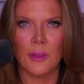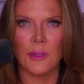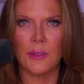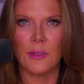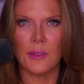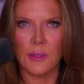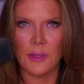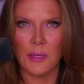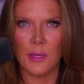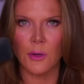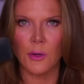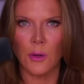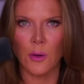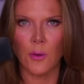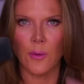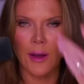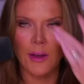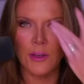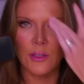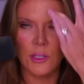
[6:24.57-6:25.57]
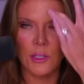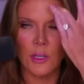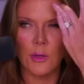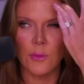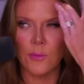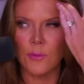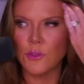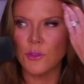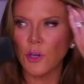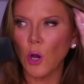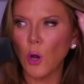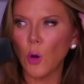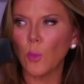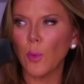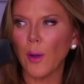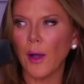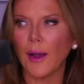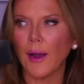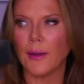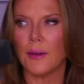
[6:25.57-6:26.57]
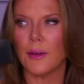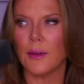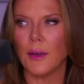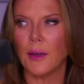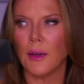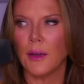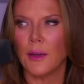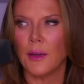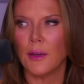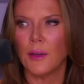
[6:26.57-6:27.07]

the deterioration of Joe Biden.